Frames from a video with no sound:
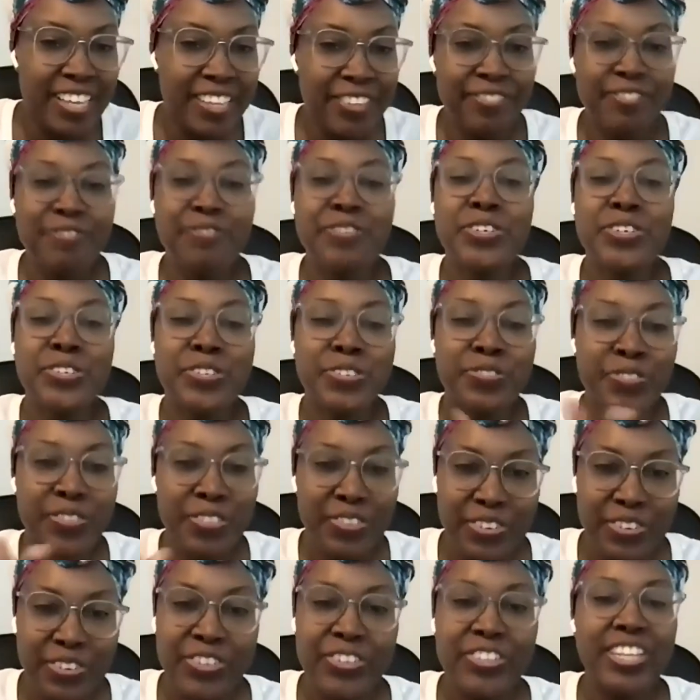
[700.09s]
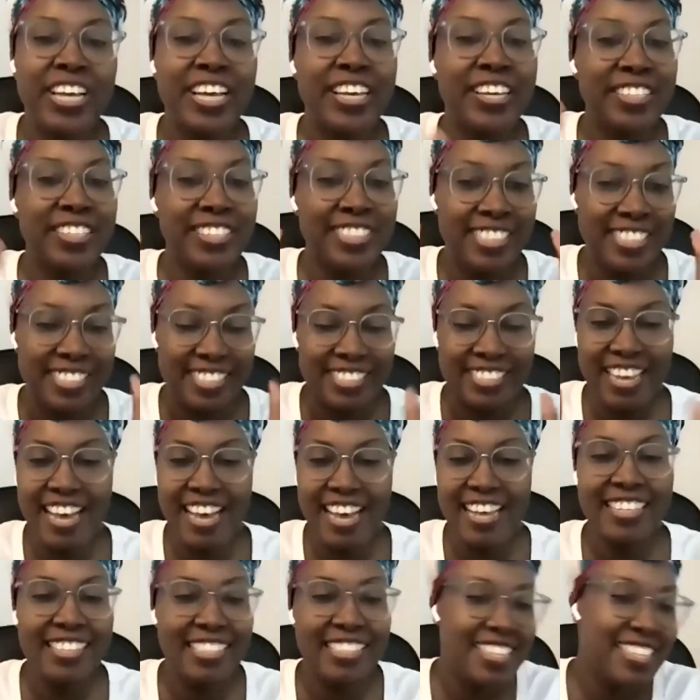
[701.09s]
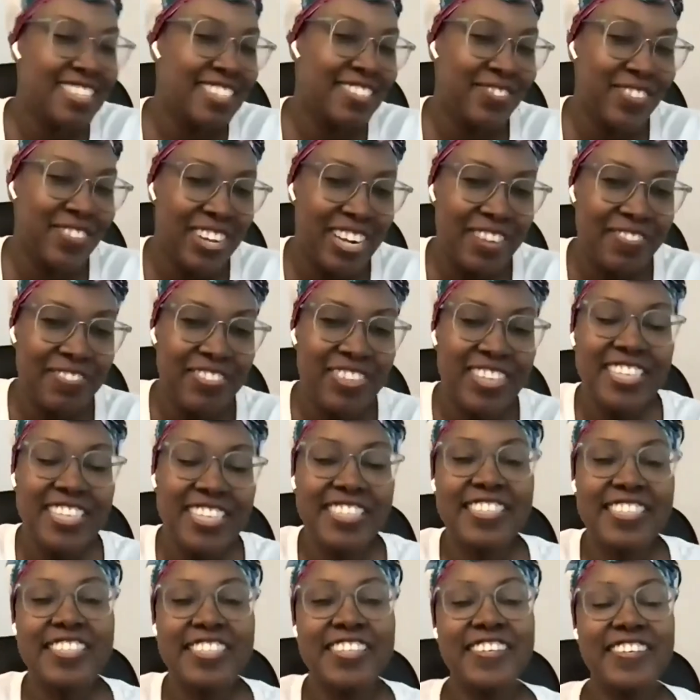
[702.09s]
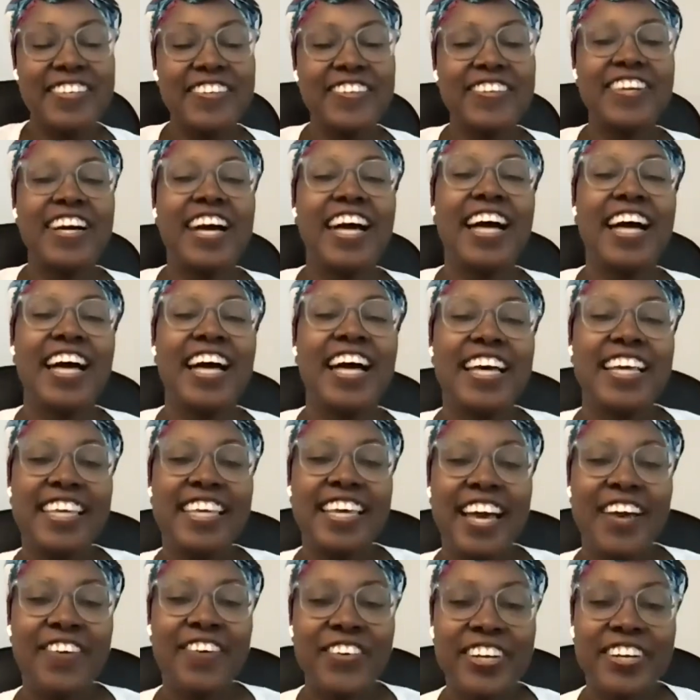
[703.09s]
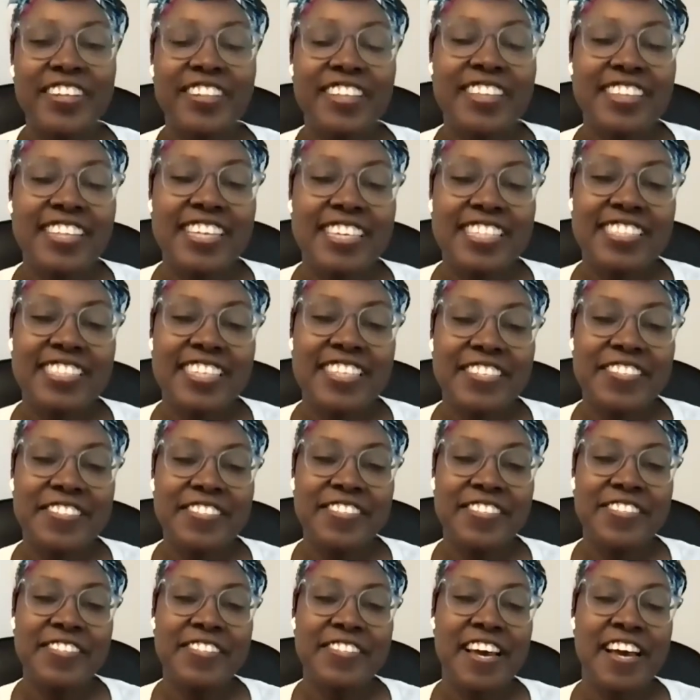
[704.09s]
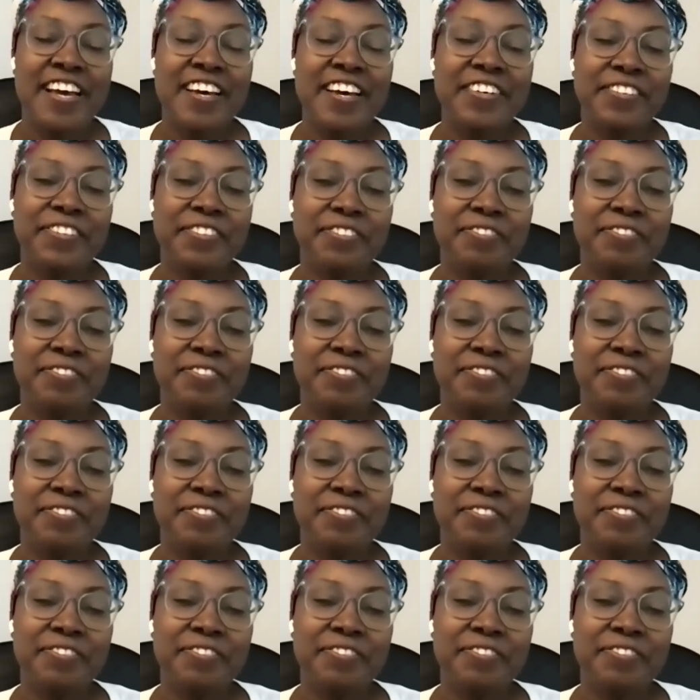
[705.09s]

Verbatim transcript: You've moved through, like you decided this is what I'm going to do. Yeah. yeah. What are the things that you do now?